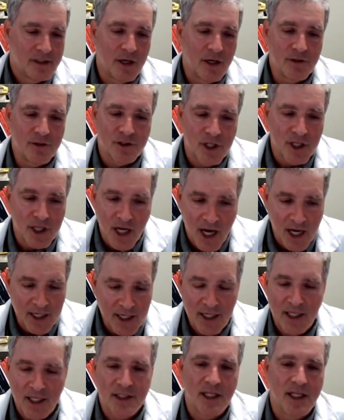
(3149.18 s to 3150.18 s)
tyrosine
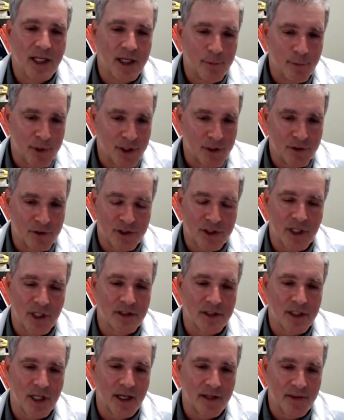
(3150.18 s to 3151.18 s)
kinase inhibitors,
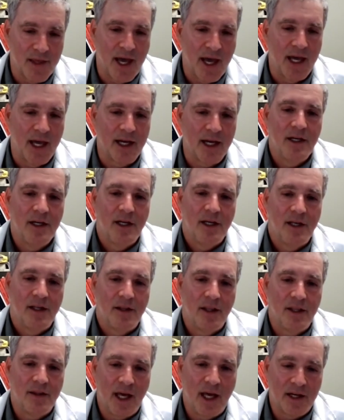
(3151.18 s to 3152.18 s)
things like that,
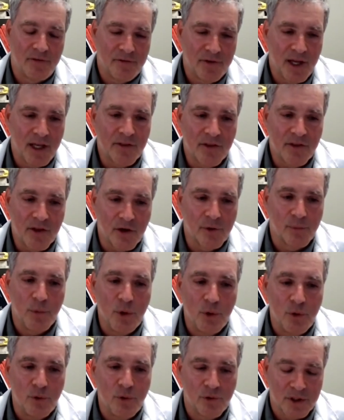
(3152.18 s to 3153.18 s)
that affect their
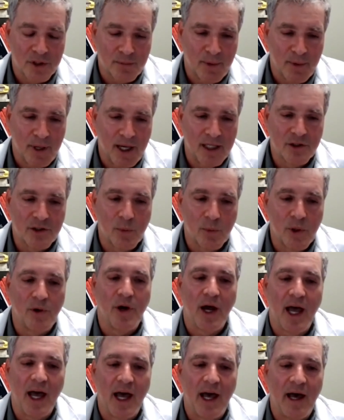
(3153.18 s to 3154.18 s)
immune response
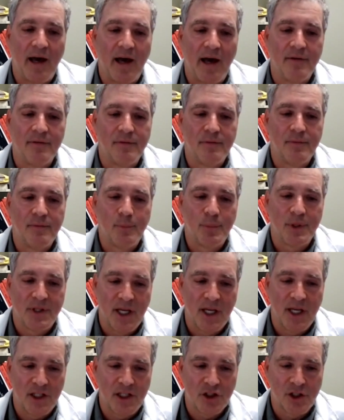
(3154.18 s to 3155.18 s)
will have
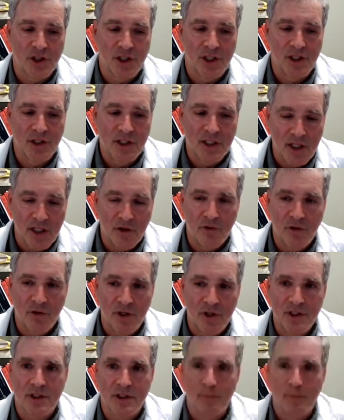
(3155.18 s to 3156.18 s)
potentially a
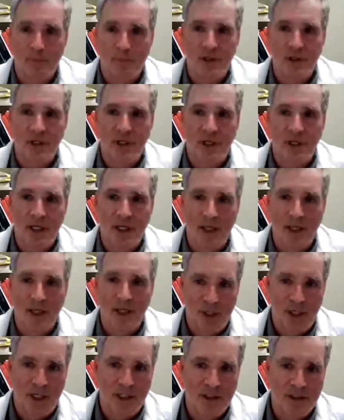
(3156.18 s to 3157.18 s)
decreased ability to
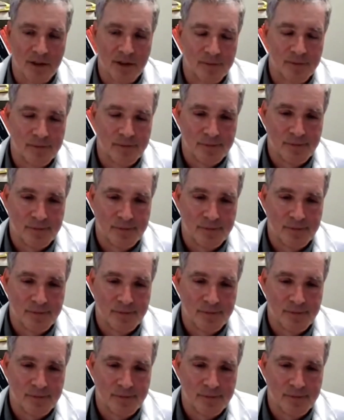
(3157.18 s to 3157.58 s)
immunize.